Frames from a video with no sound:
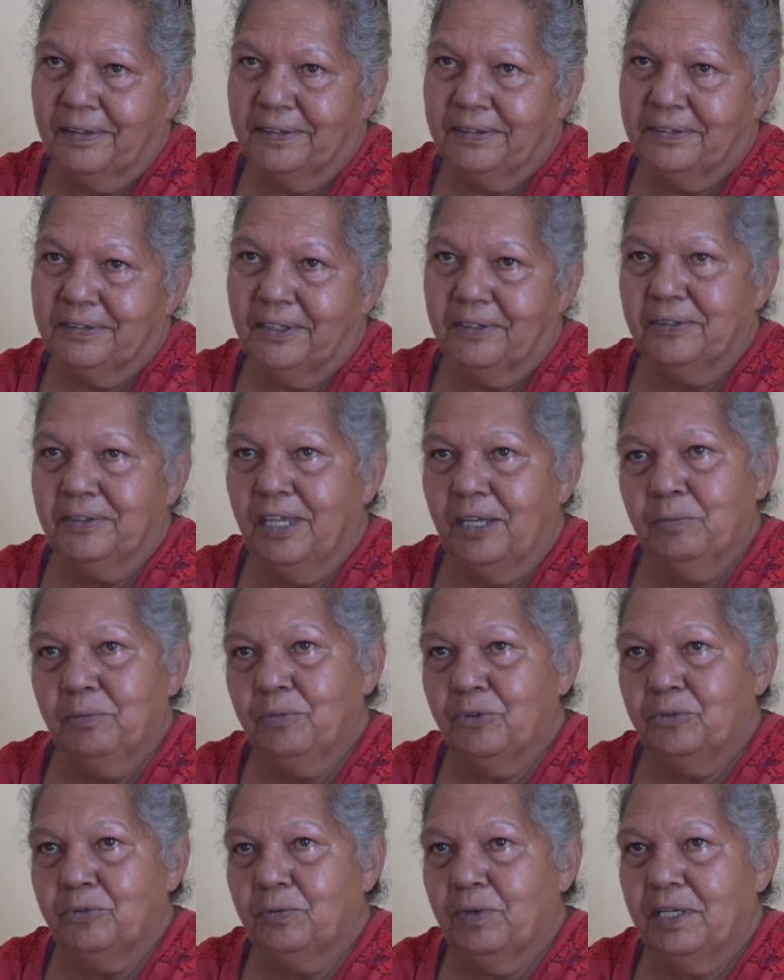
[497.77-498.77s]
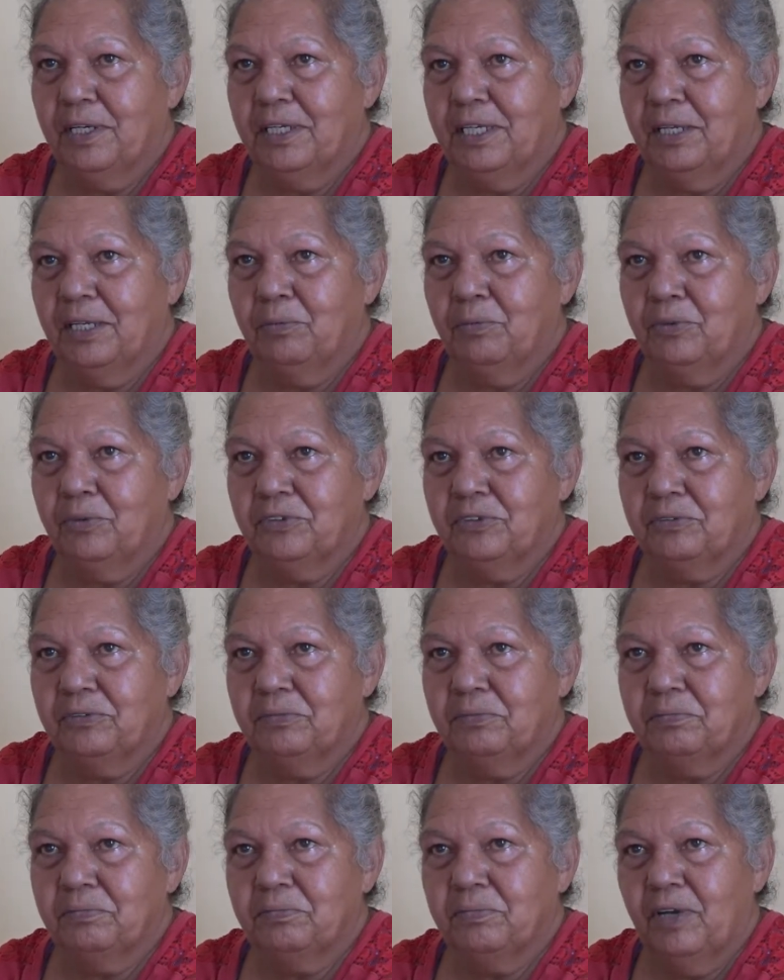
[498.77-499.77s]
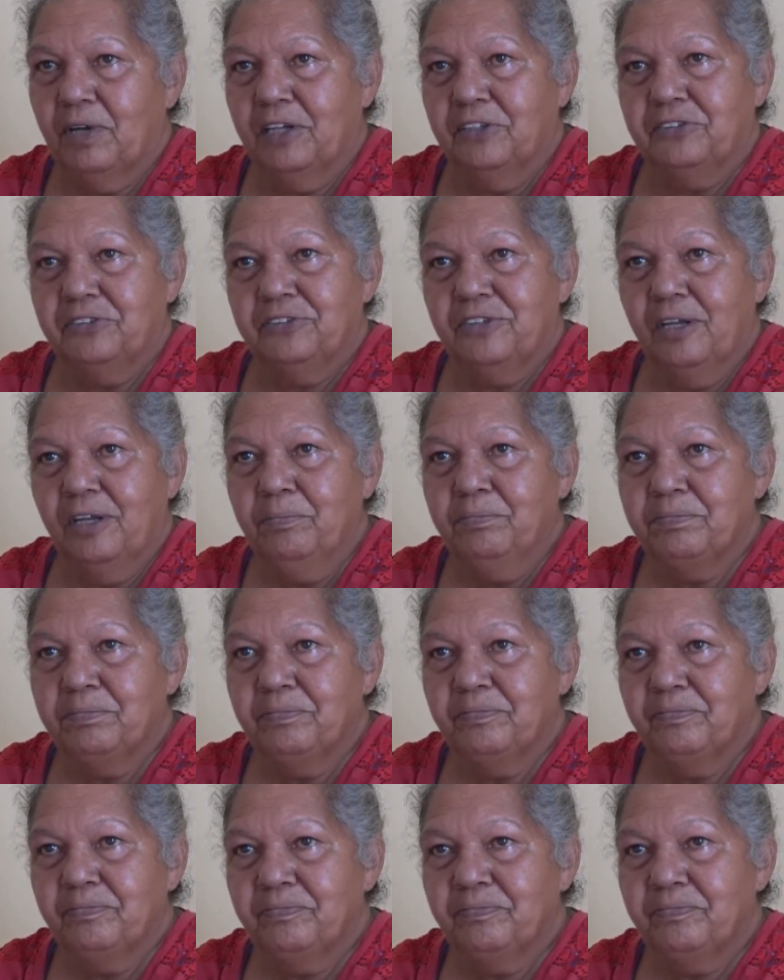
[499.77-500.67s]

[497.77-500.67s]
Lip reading: So that was one that was hushed up.